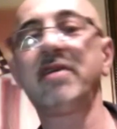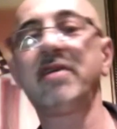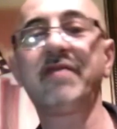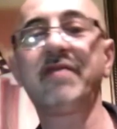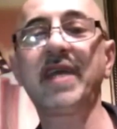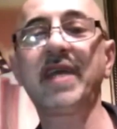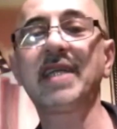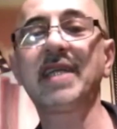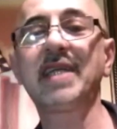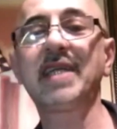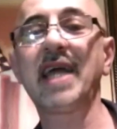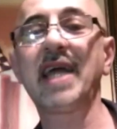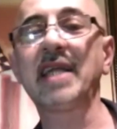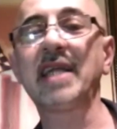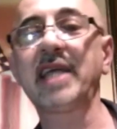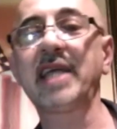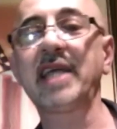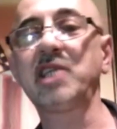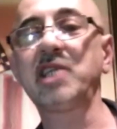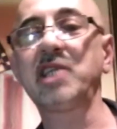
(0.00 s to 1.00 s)
feet and
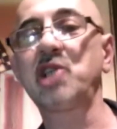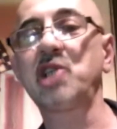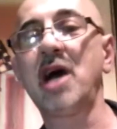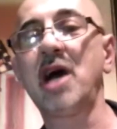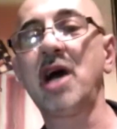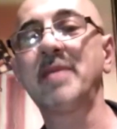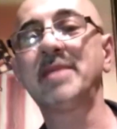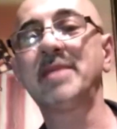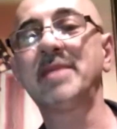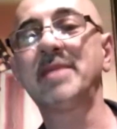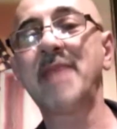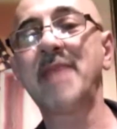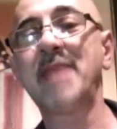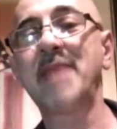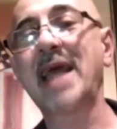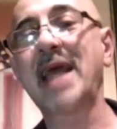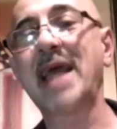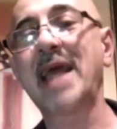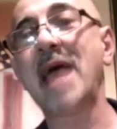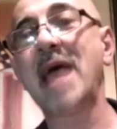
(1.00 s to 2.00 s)
get jobs back
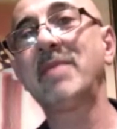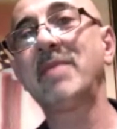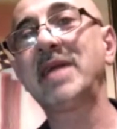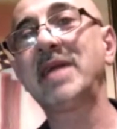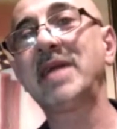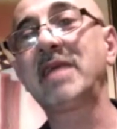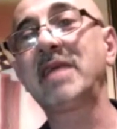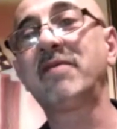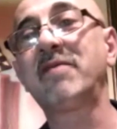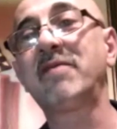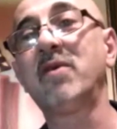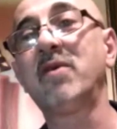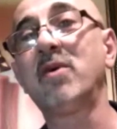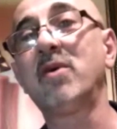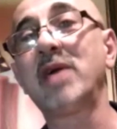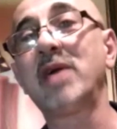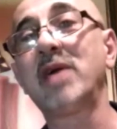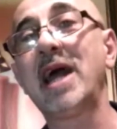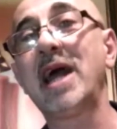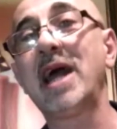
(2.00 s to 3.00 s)
happening for
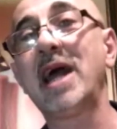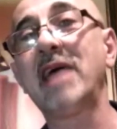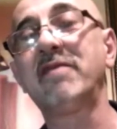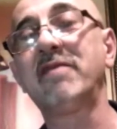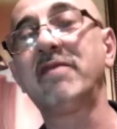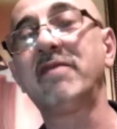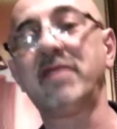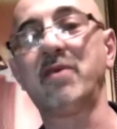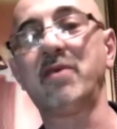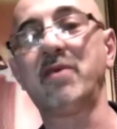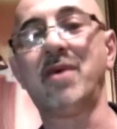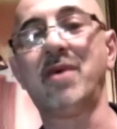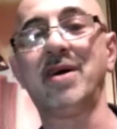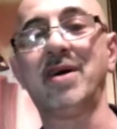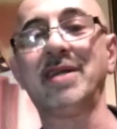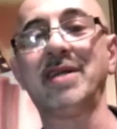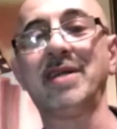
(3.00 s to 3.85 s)
everyone.